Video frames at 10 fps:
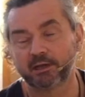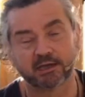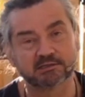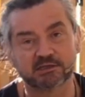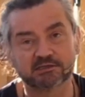
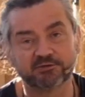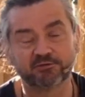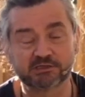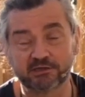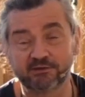yes, it's
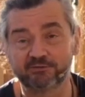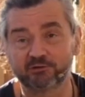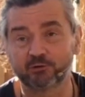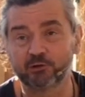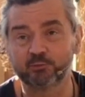a it's a
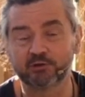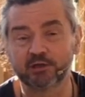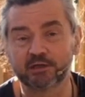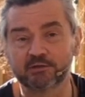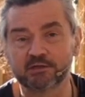lovely group,
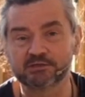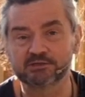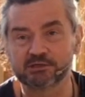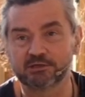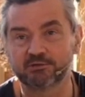and uh,
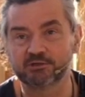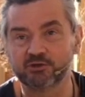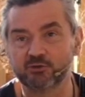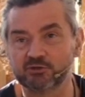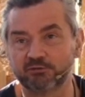there's uh,
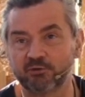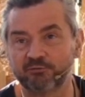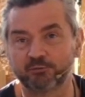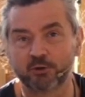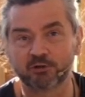there's usually
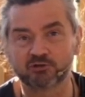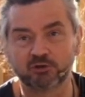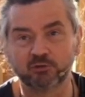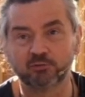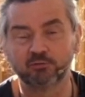room for one or
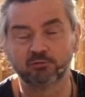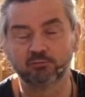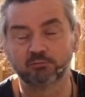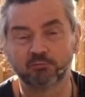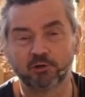two
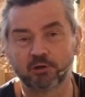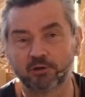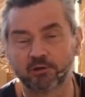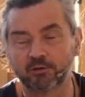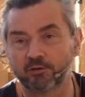
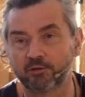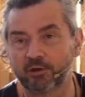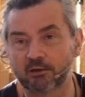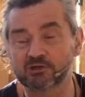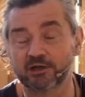
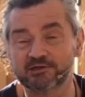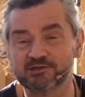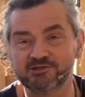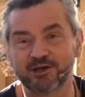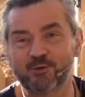uh,
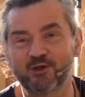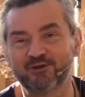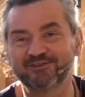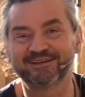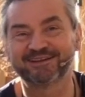outsiders to come
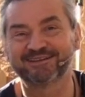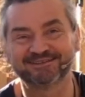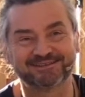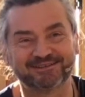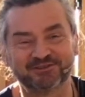along
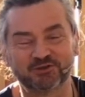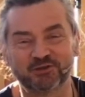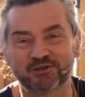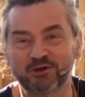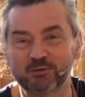and uh,
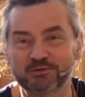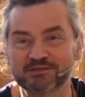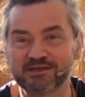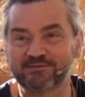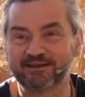join the
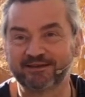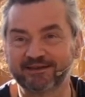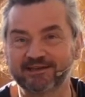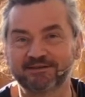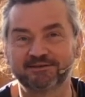group and see if they
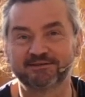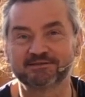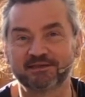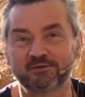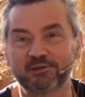like it
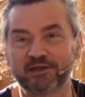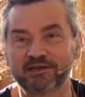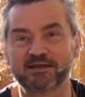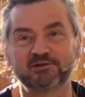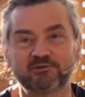and see what they
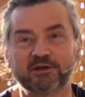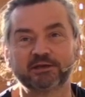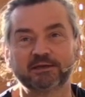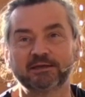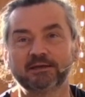get out of
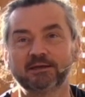it.